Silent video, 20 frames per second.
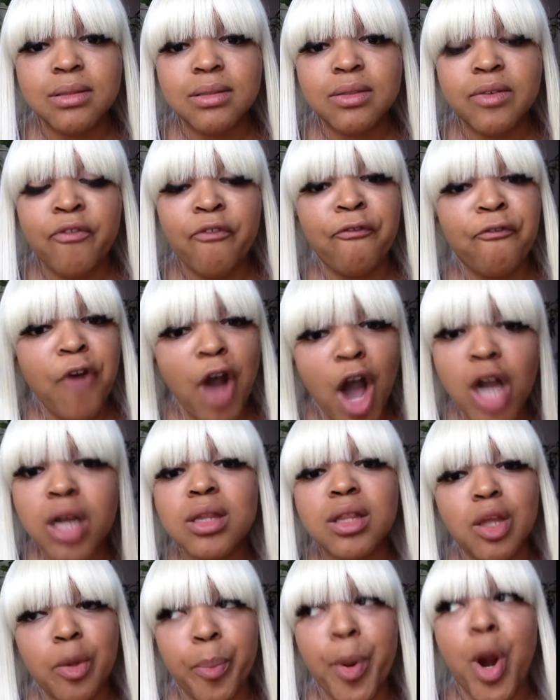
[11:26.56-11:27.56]

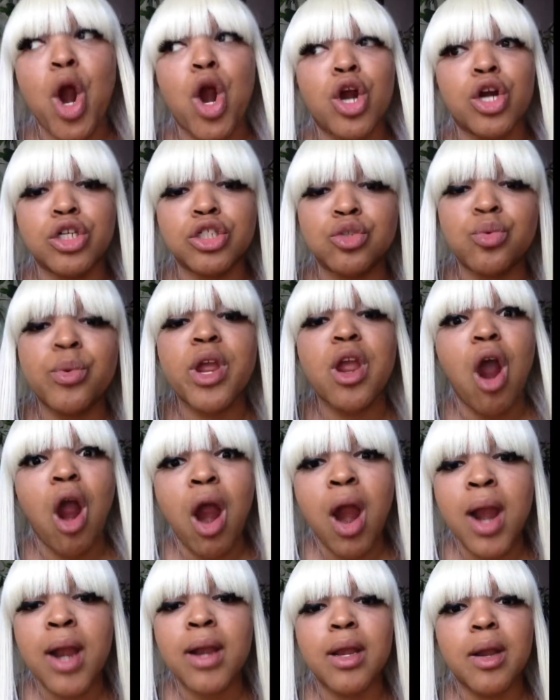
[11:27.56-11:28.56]
Fuck the purge. We
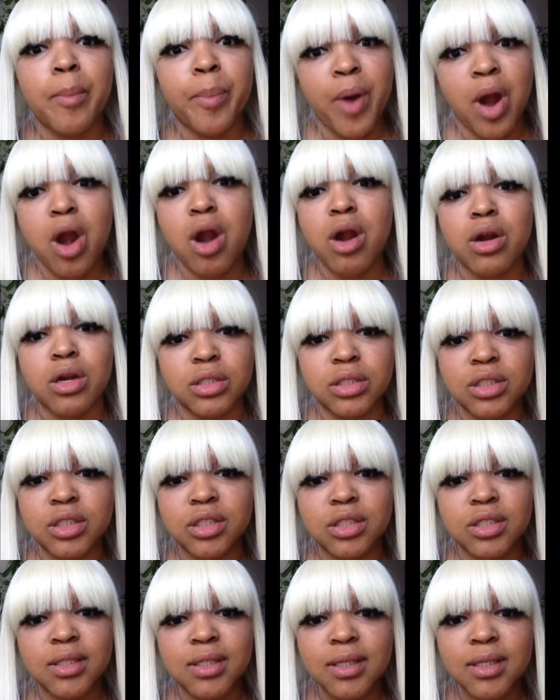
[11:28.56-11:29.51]
are in the purge.